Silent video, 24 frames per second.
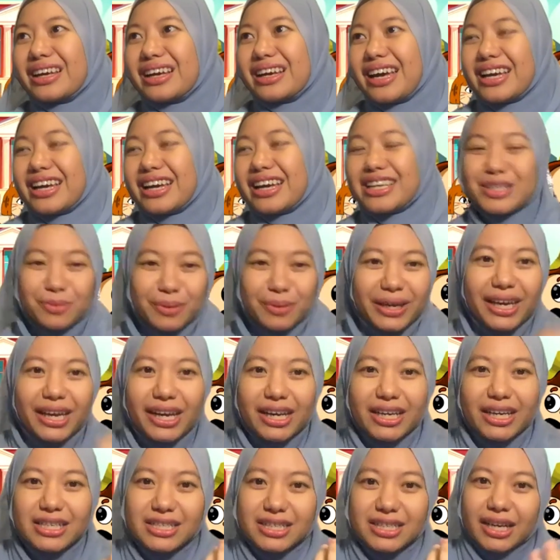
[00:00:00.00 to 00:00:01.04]
as we
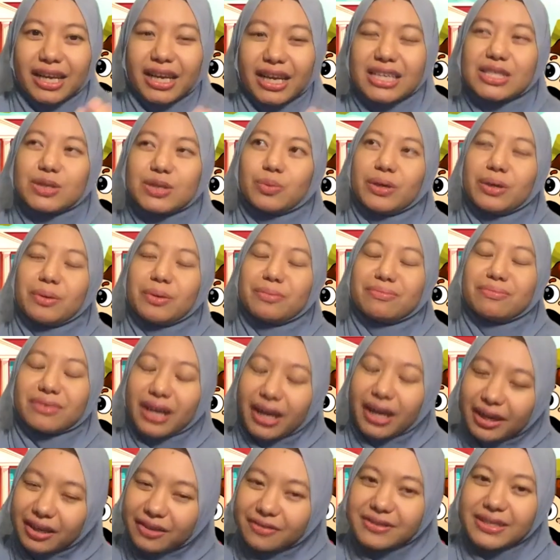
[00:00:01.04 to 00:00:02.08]
age and as we
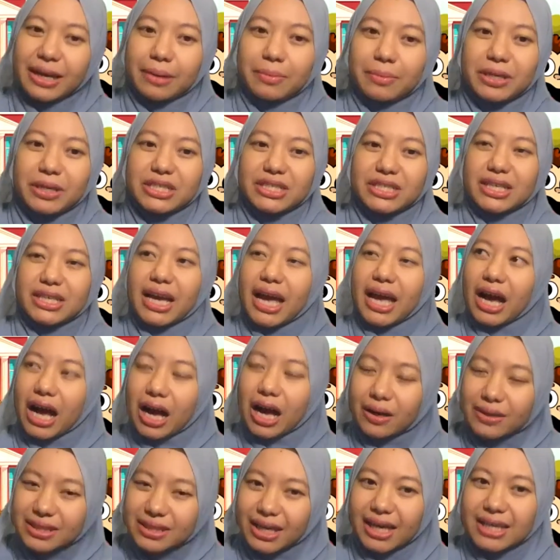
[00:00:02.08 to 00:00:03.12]
kind of damage the
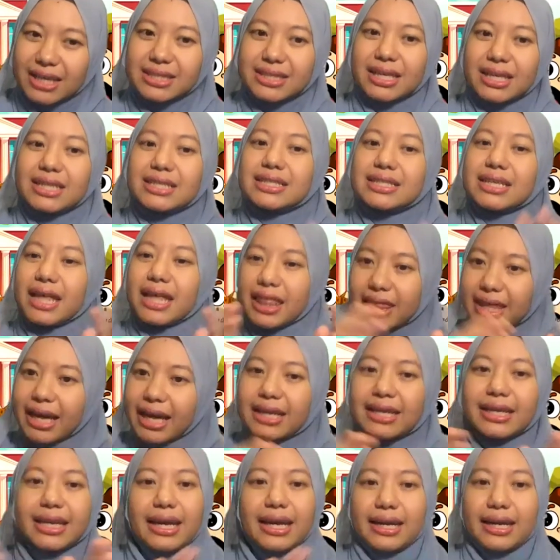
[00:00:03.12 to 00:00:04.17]
outer hair cells,
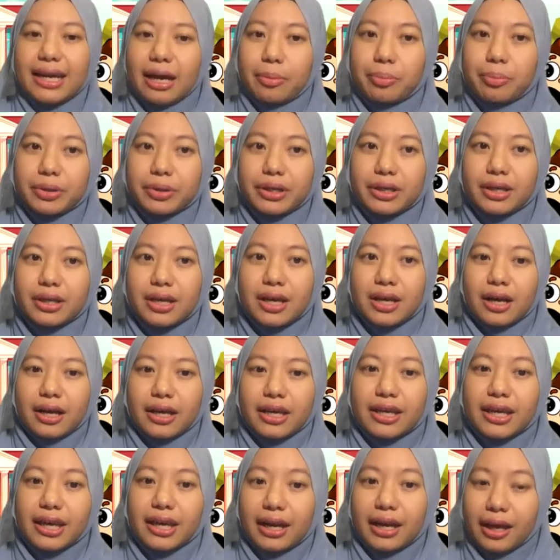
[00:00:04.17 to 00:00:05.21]
that can happen.
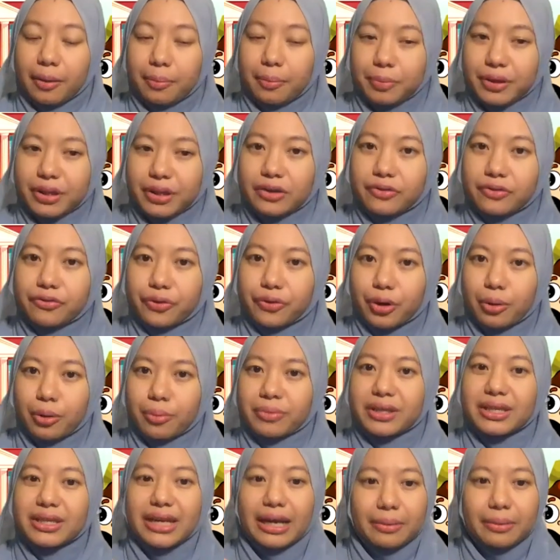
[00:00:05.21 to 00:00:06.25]
It can happen from
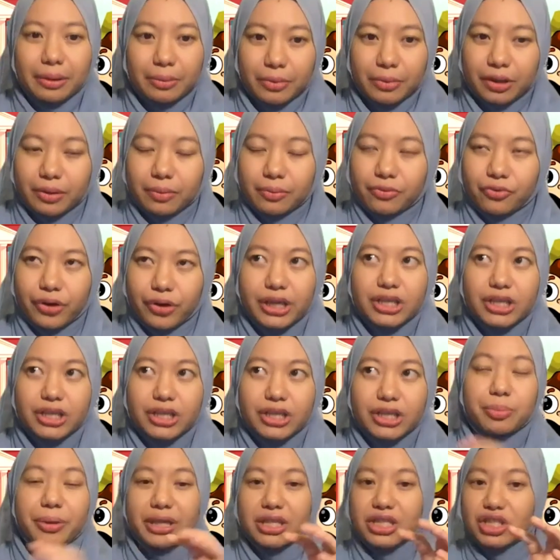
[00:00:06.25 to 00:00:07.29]
the dynamic range
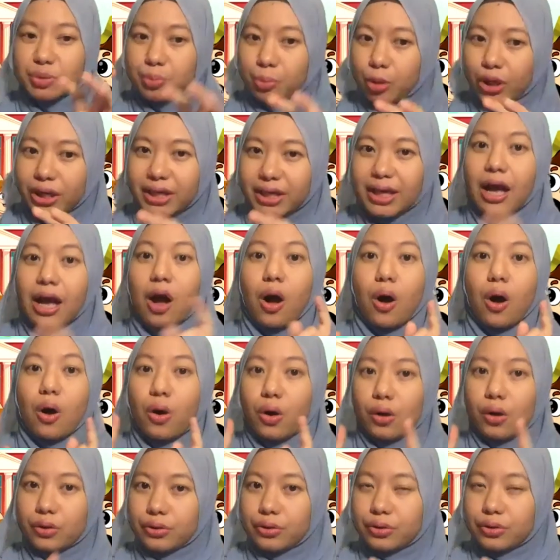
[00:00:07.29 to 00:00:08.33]
being smaller,
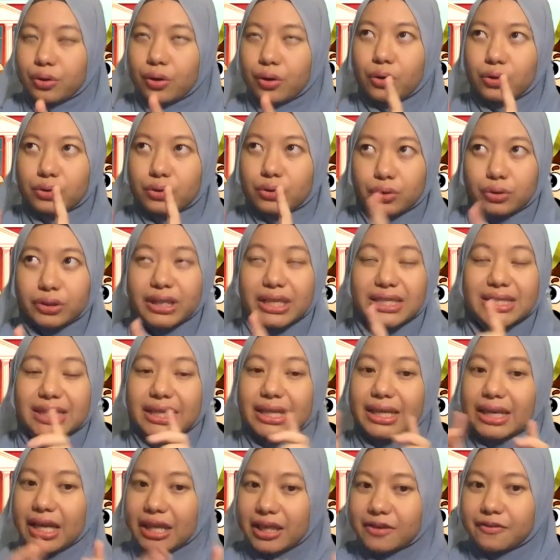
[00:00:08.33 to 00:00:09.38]
all, although there's
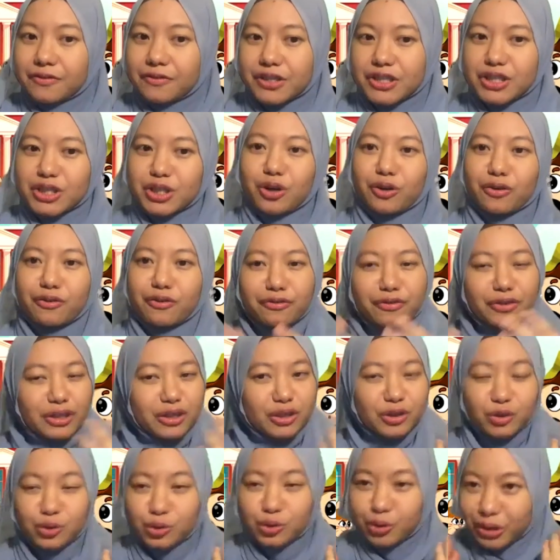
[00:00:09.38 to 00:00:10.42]
another version of
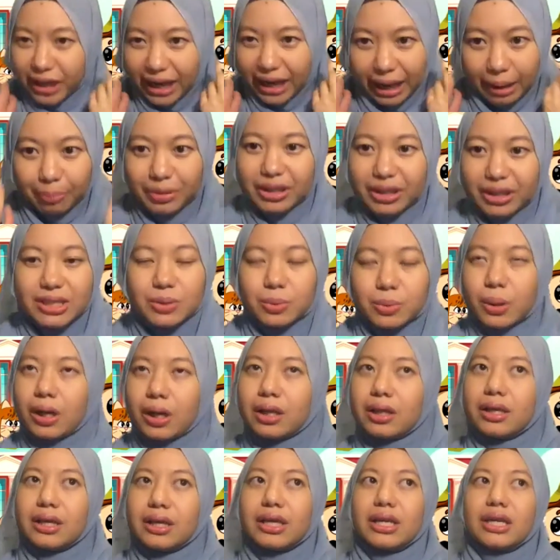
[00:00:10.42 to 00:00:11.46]
could happen as
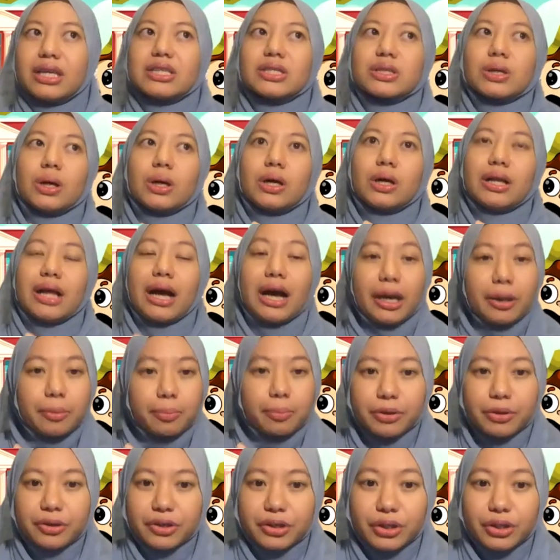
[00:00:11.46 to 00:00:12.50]
well. It is called
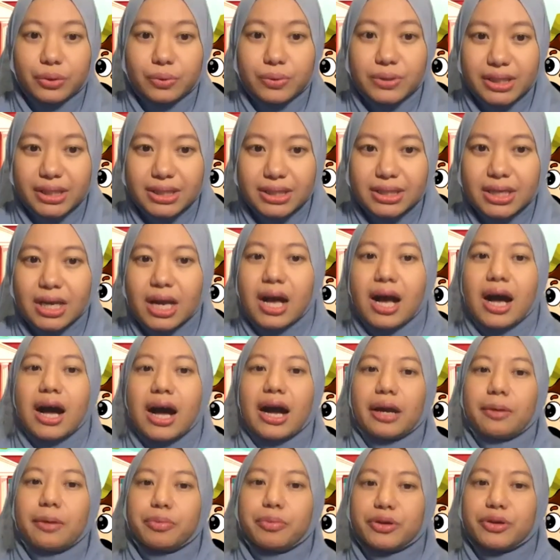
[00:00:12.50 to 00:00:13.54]
hyperacusis.
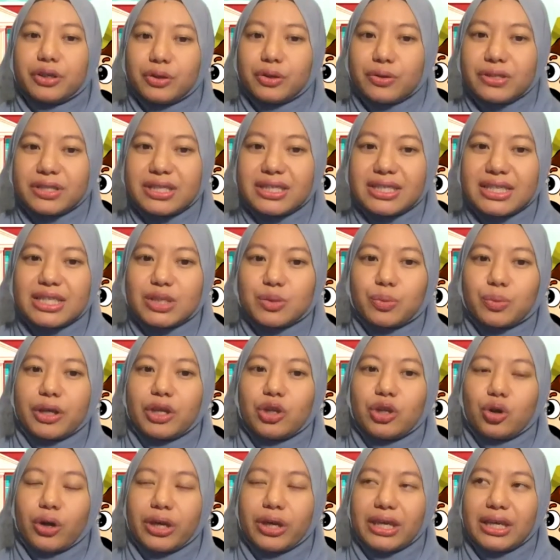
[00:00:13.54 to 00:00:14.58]
Hyperacusis is when
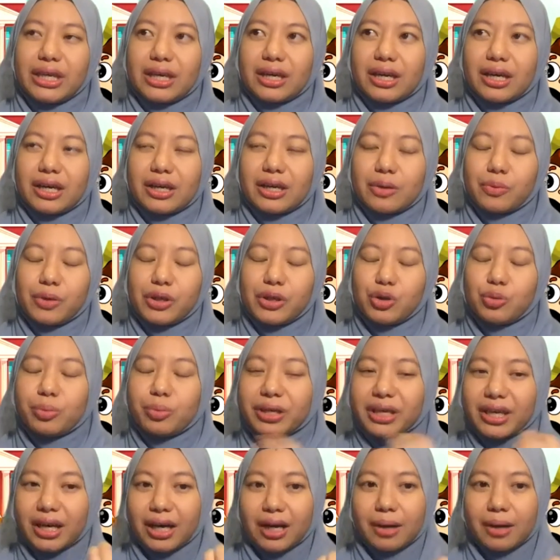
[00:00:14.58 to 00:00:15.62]
you're uh, when you
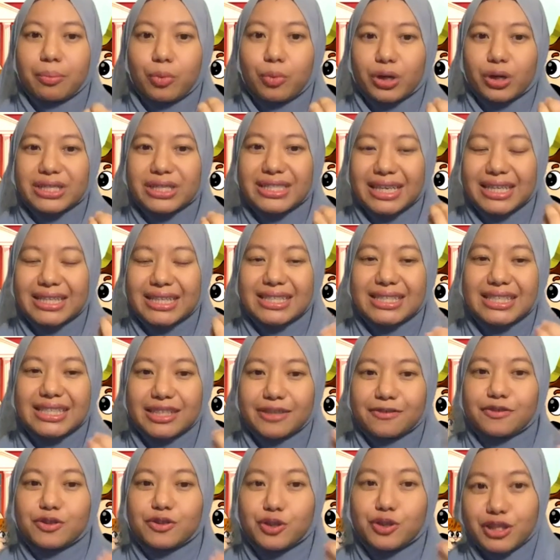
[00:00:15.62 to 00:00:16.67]
become more
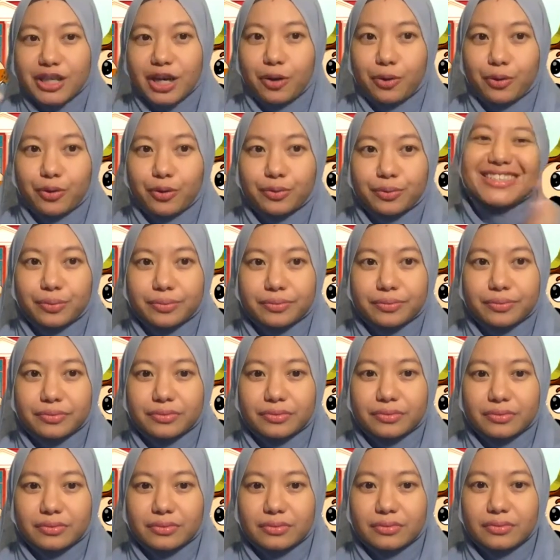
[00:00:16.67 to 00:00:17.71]
sensitive to sound.
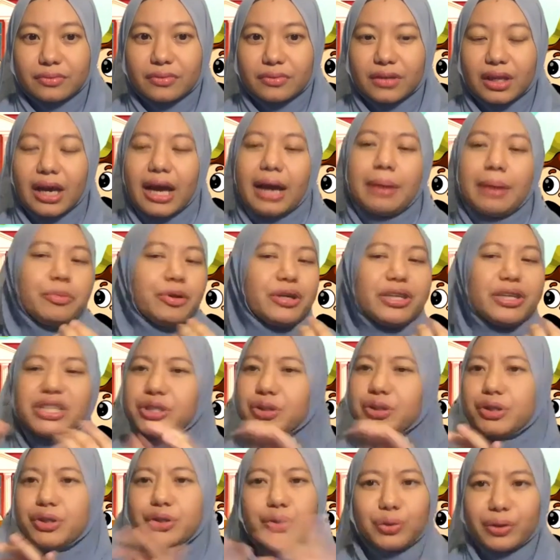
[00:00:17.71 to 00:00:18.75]
I'm pretty
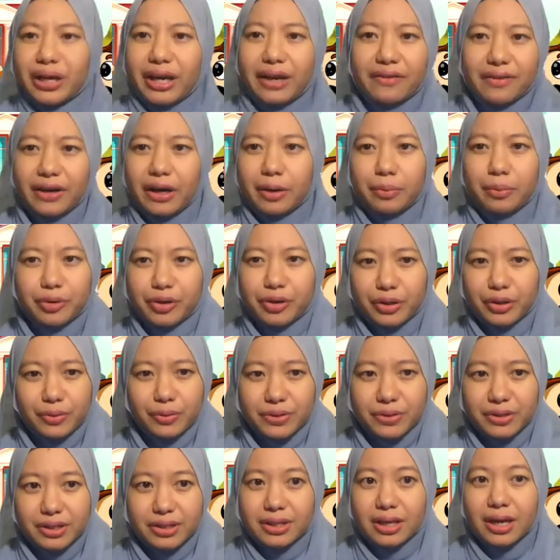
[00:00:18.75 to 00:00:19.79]
sure you don't have
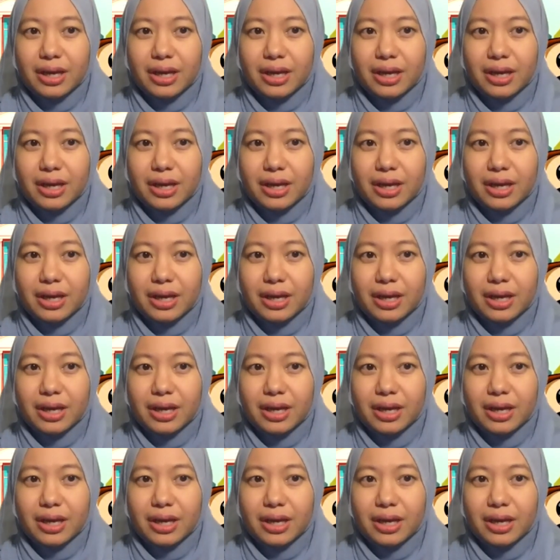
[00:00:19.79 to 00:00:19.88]
hyperacusis.